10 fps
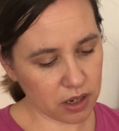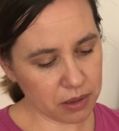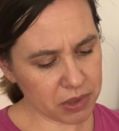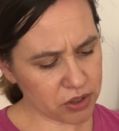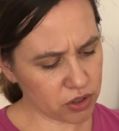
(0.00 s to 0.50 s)

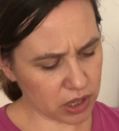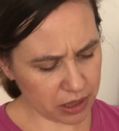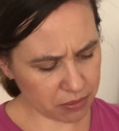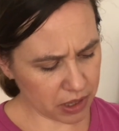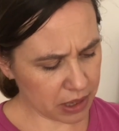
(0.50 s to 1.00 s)
let me
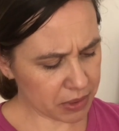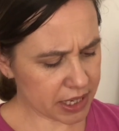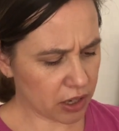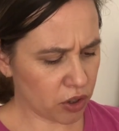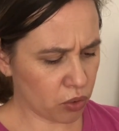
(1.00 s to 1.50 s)

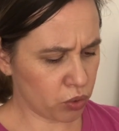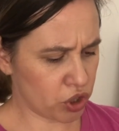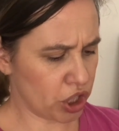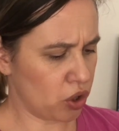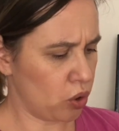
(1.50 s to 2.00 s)
tell you what
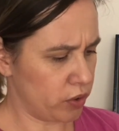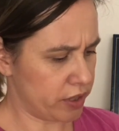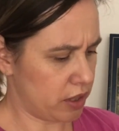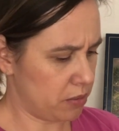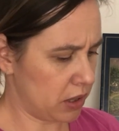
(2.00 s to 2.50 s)
she calls
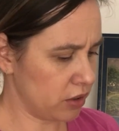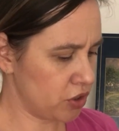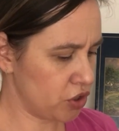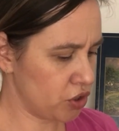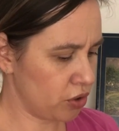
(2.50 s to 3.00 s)
them. I'll
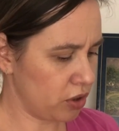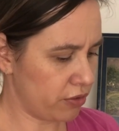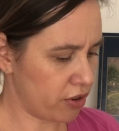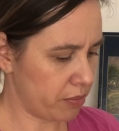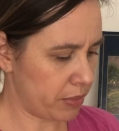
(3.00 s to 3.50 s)
just show you the
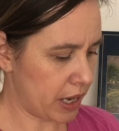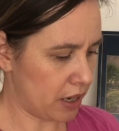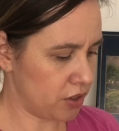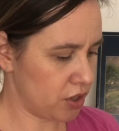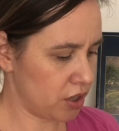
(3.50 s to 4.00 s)
front
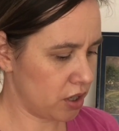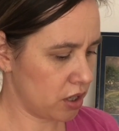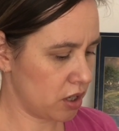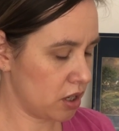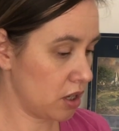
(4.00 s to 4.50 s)
page.
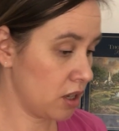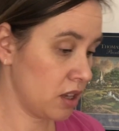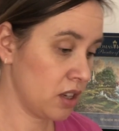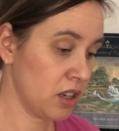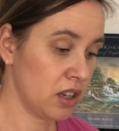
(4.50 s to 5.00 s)

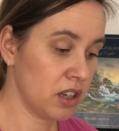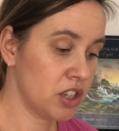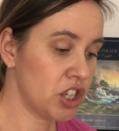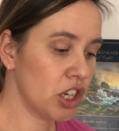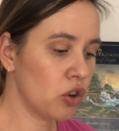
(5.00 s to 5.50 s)

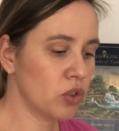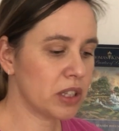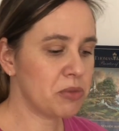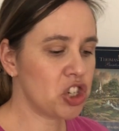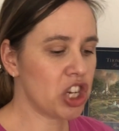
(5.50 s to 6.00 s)
She calls
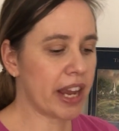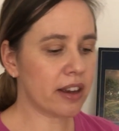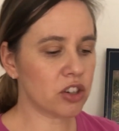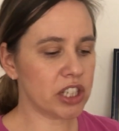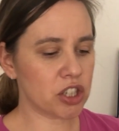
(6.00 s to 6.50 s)
them
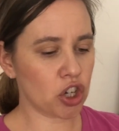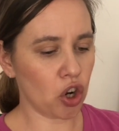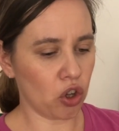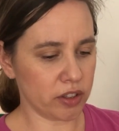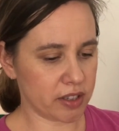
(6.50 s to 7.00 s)
shaker
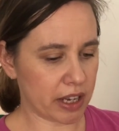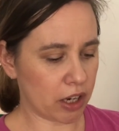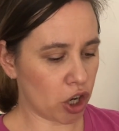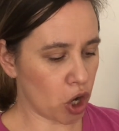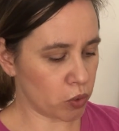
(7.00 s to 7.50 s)
dishcloths
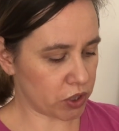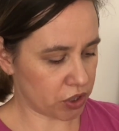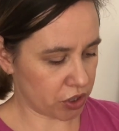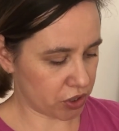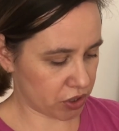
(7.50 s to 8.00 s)
and
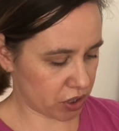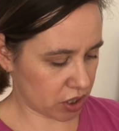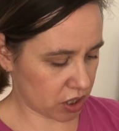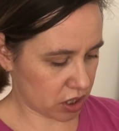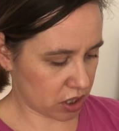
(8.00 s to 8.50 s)
coasters,
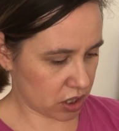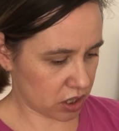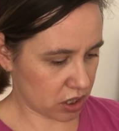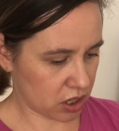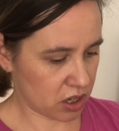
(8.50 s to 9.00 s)

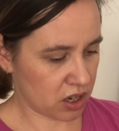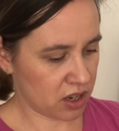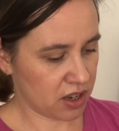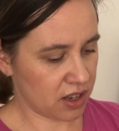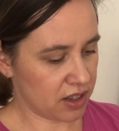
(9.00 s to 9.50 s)

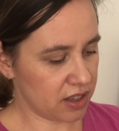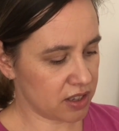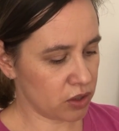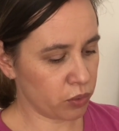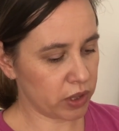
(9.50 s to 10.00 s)
and
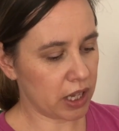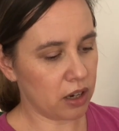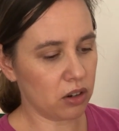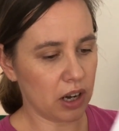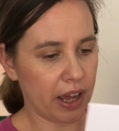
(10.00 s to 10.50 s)
this is what they
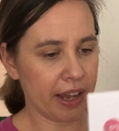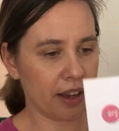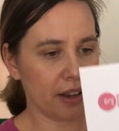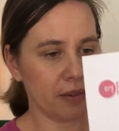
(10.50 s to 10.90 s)
look like.